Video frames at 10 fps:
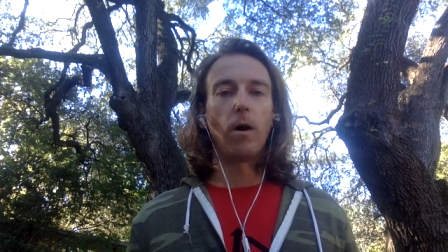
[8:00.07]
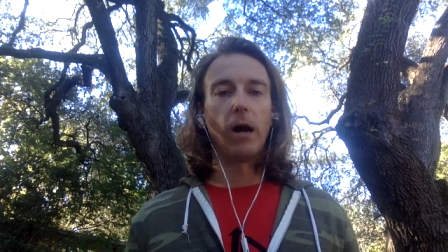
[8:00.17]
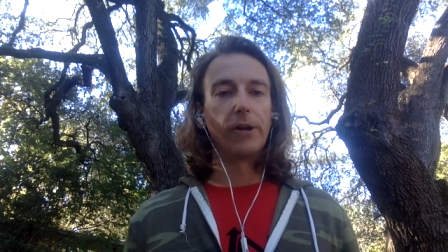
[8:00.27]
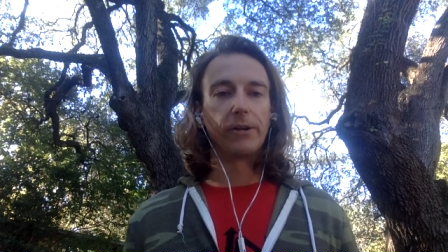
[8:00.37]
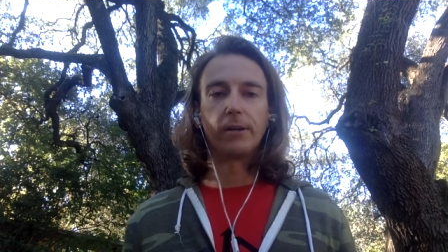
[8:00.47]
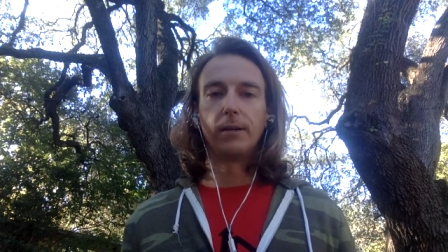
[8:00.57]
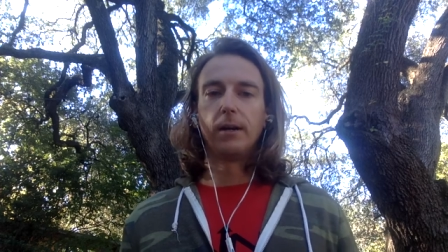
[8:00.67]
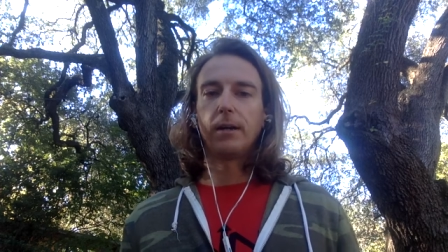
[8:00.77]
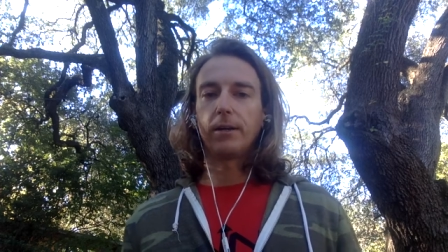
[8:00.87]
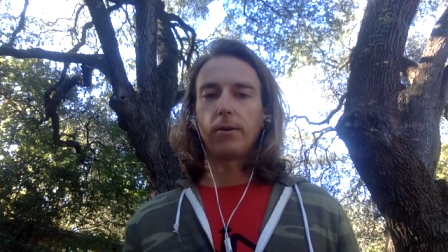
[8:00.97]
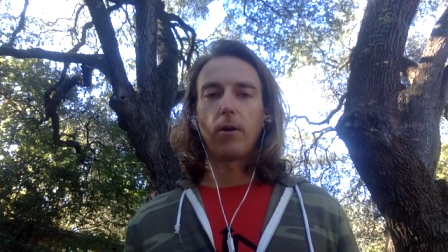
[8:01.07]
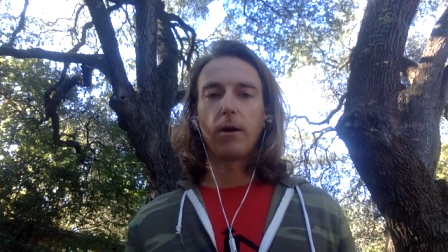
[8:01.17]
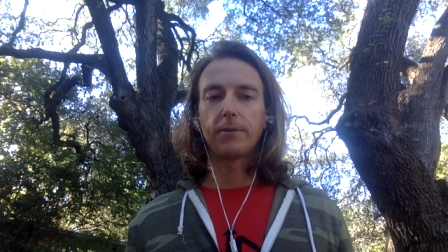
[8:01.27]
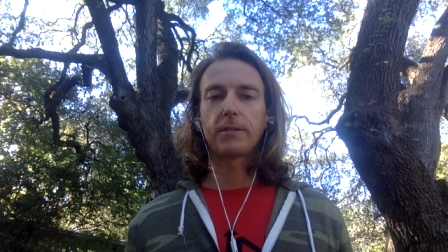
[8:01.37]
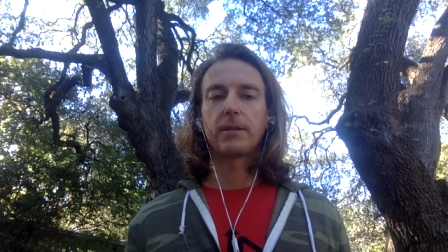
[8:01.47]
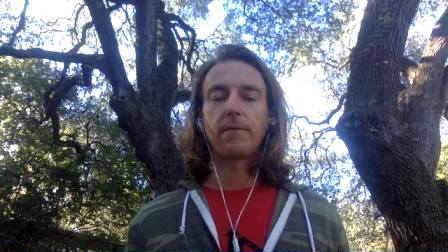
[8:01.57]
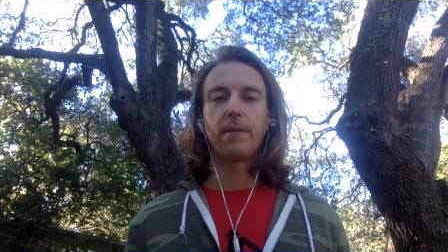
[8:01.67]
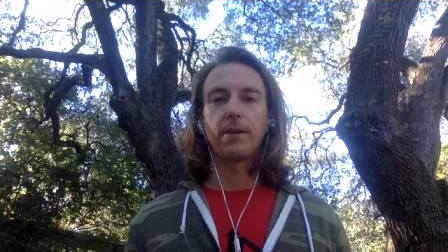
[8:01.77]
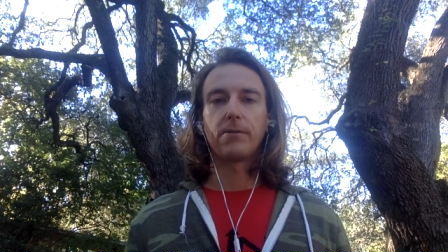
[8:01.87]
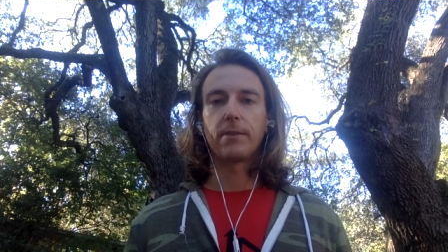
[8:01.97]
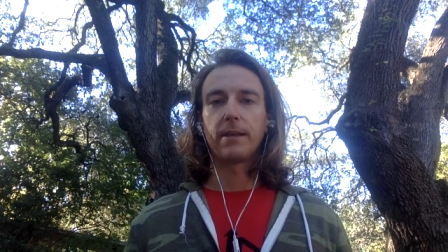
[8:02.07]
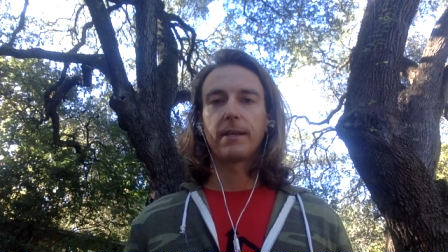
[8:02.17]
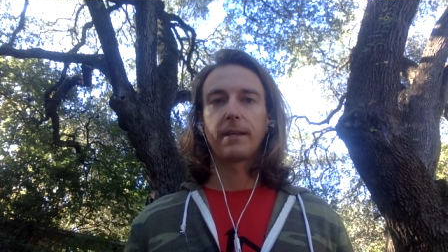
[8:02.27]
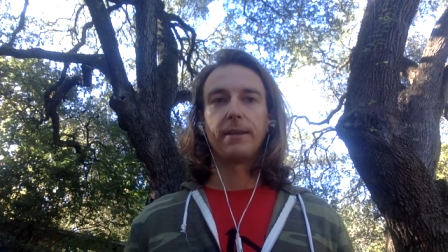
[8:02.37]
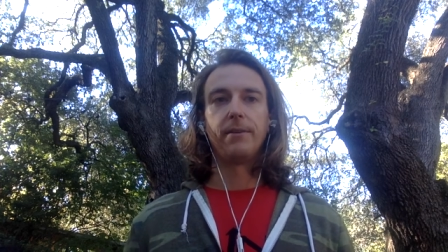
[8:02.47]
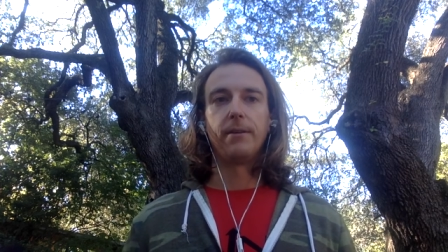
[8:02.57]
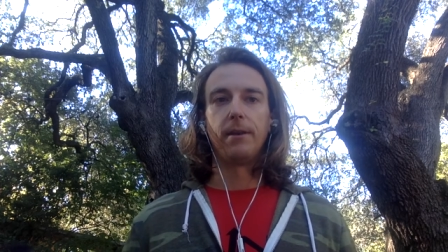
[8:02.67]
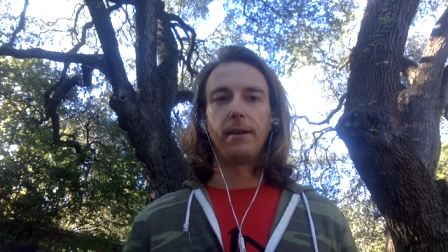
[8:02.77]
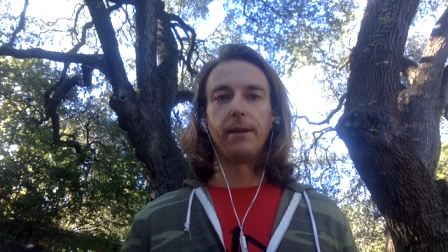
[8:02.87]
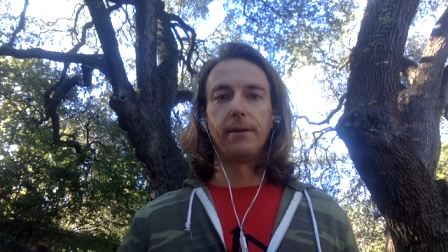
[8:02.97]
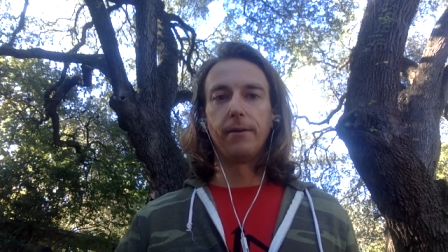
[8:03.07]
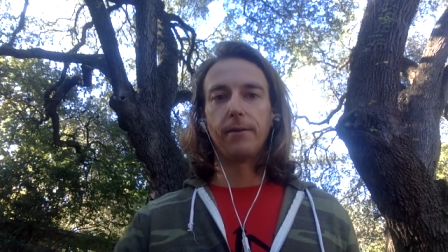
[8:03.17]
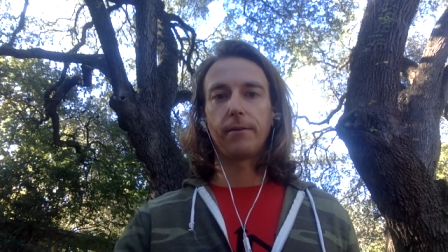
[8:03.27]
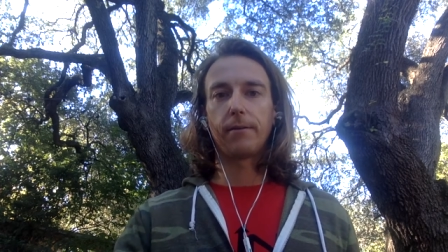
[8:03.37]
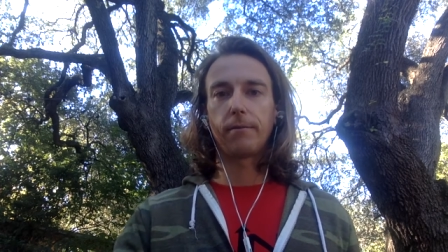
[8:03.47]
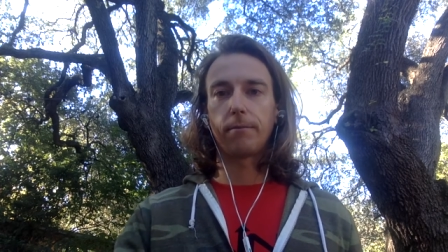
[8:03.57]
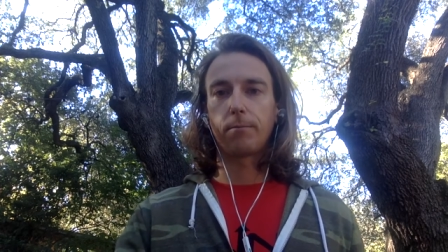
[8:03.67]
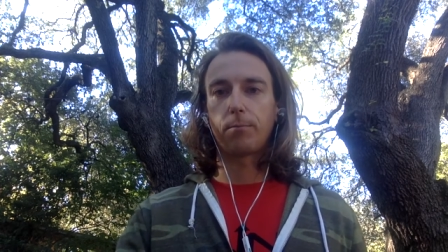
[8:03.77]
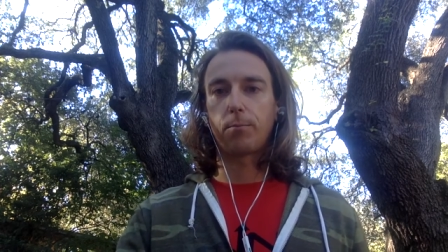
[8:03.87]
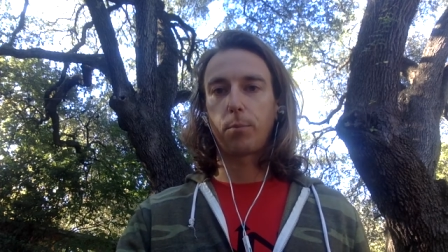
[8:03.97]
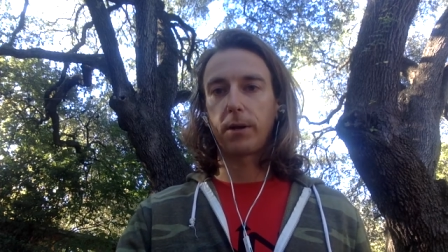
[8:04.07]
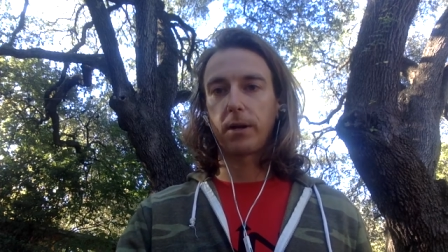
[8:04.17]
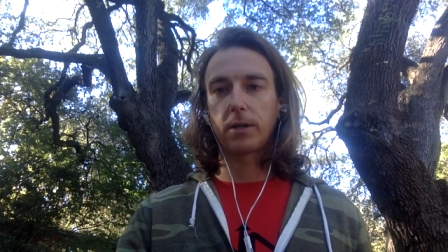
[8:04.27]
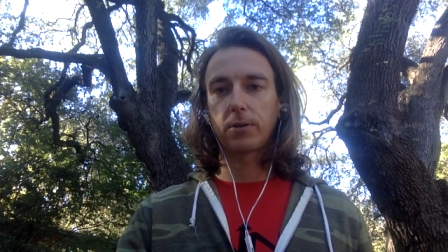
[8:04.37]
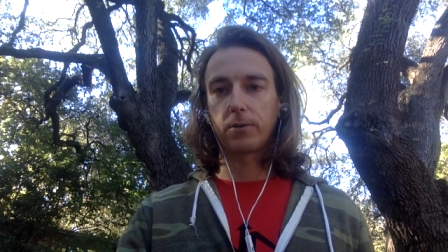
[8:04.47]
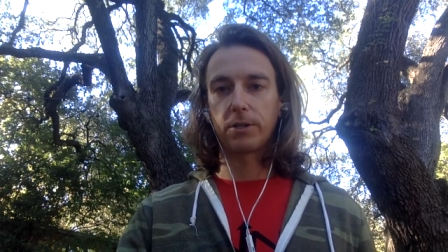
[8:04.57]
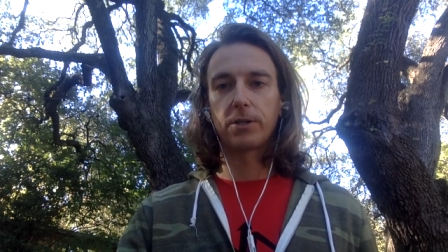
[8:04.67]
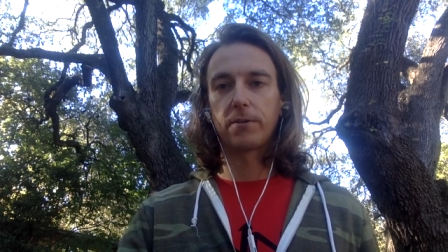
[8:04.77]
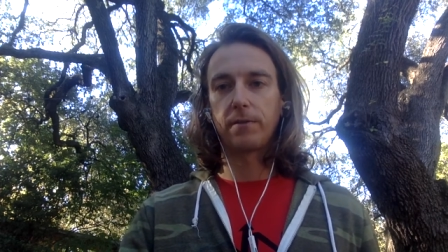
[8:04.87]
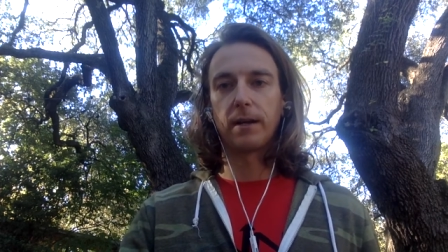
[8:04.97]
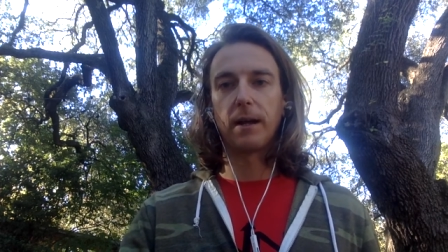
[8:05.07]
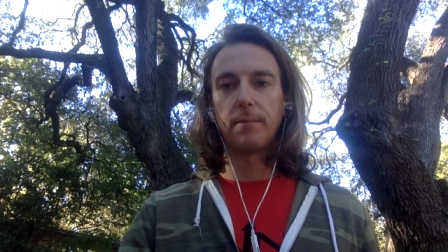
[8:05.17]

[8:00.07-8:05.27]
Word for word: water, you know, all the stuff that you think in, in pretty hardcore surfing.